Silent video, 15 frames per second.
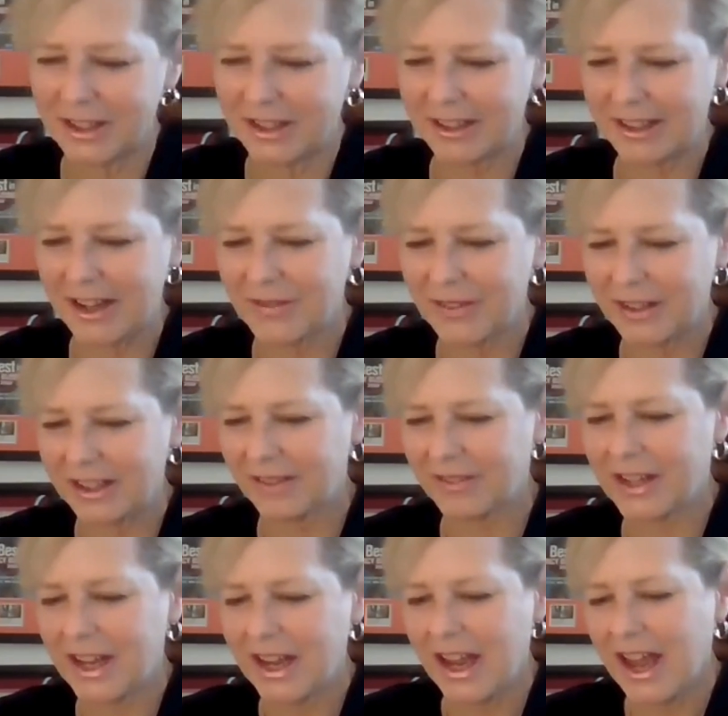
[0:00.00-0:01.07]
Love it, love it,
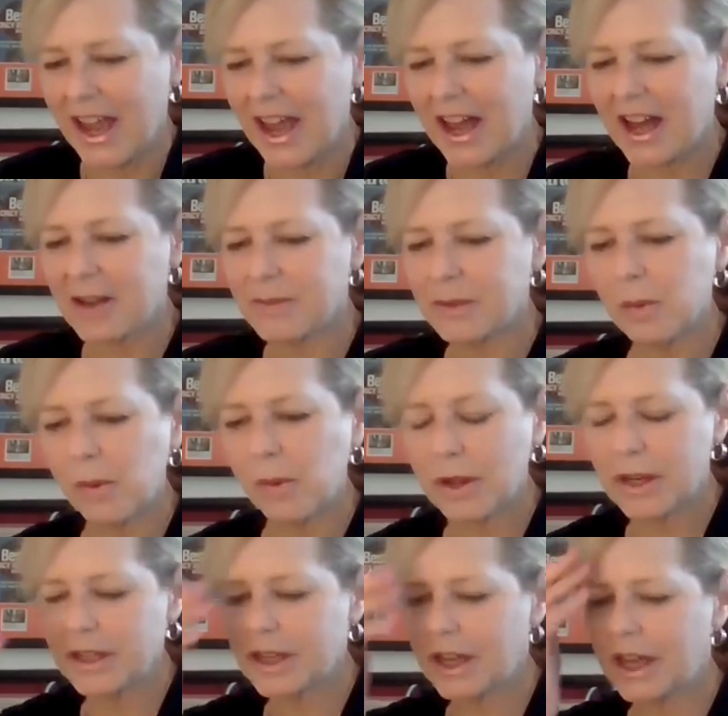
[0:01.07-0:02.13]
love it. So I
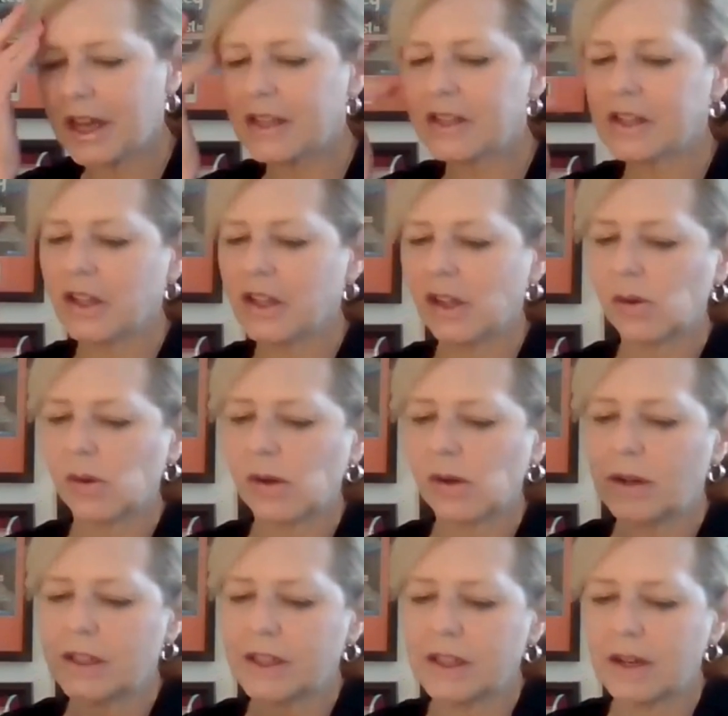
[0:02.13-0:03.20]
wanted to ask you
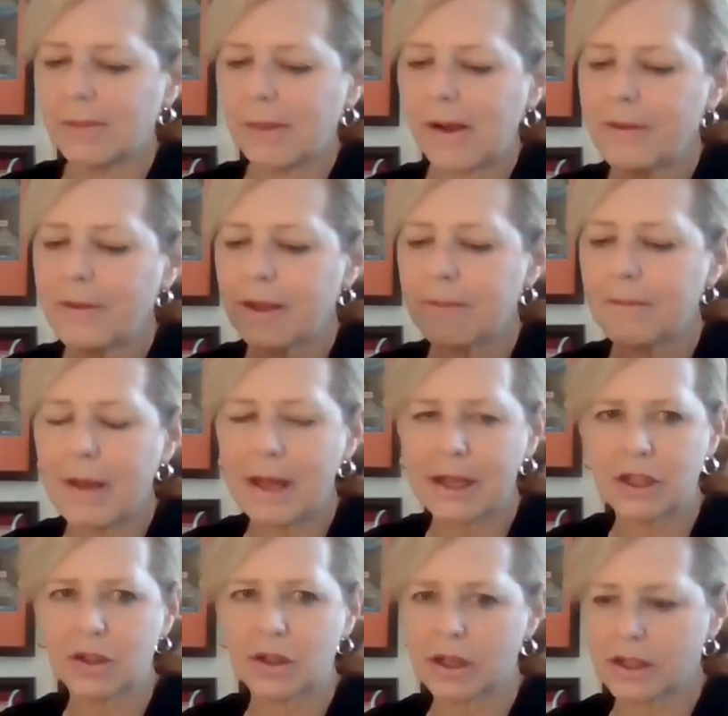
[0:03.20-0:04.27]
a question about the
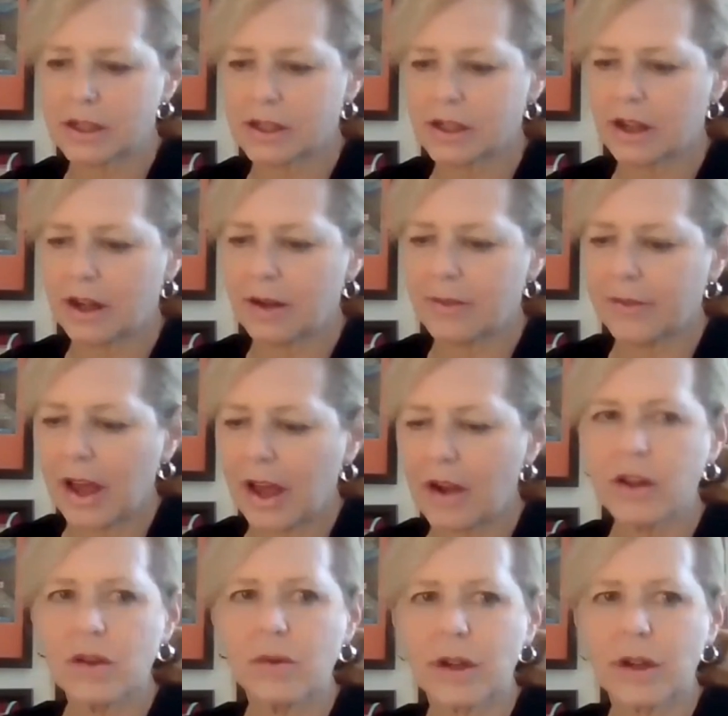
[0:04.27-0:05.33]
metrics of how
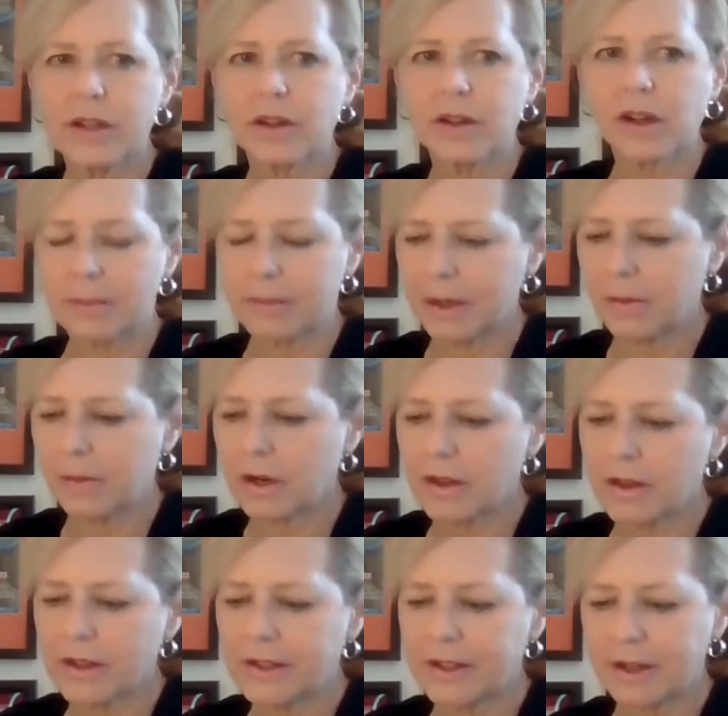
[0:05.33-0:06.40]
you run your company. What
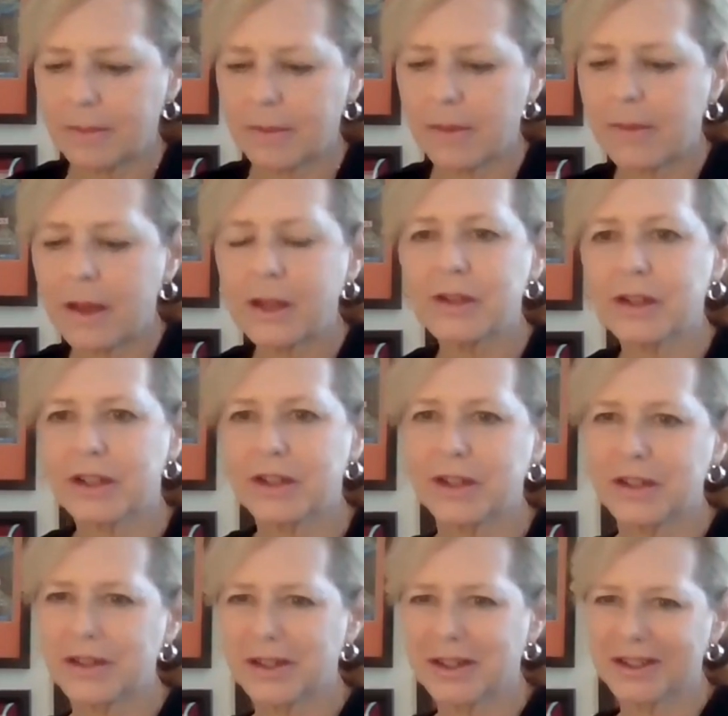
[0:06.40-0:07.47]
are some of the metrics
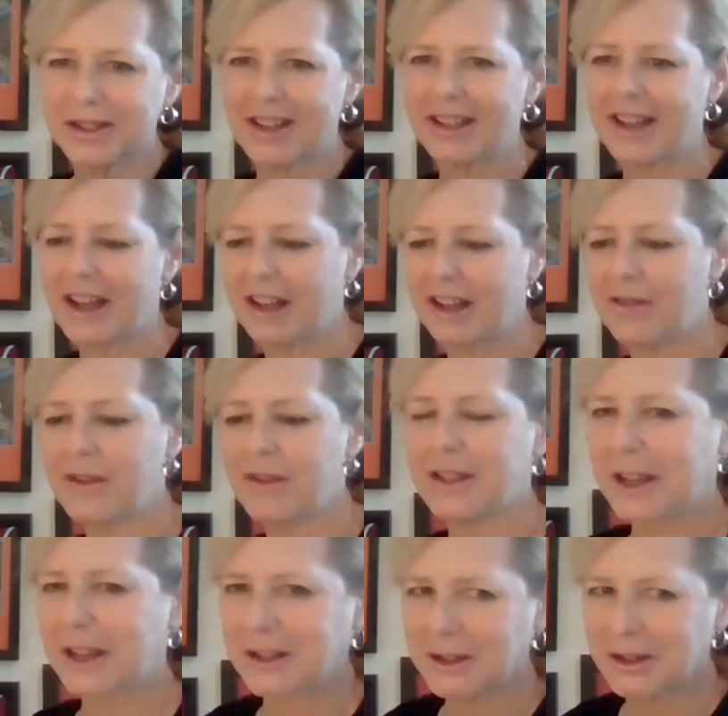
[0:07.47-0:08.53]
you use? I love this
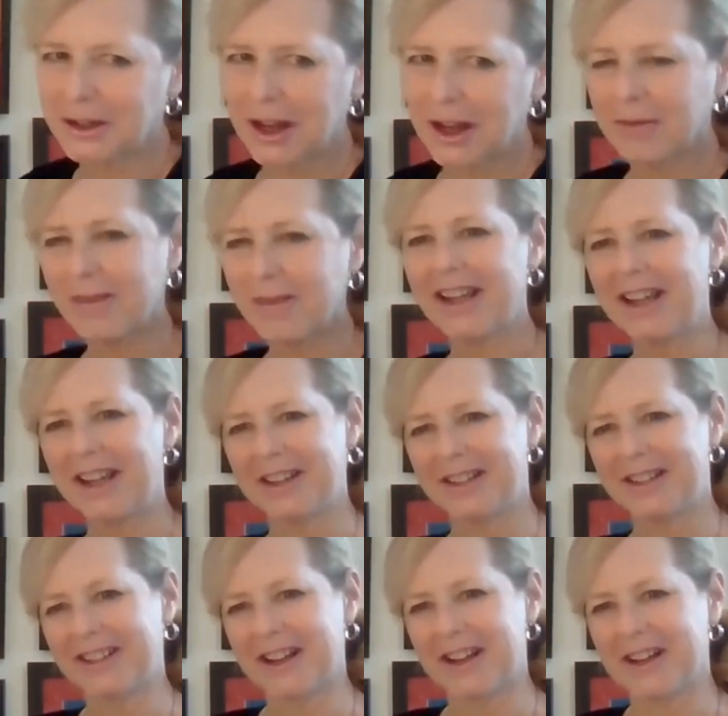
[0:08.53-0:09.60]
answer you gave me ahead
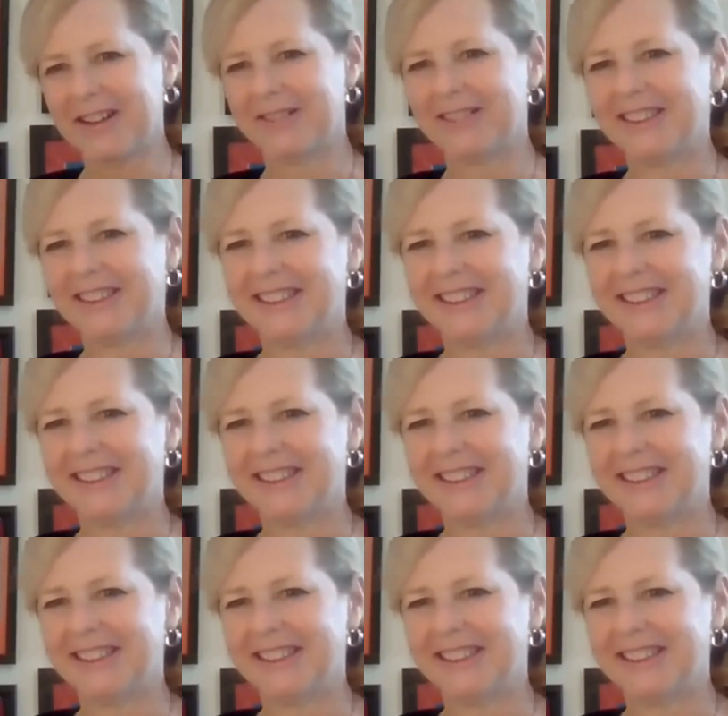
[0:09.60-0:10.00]
of time.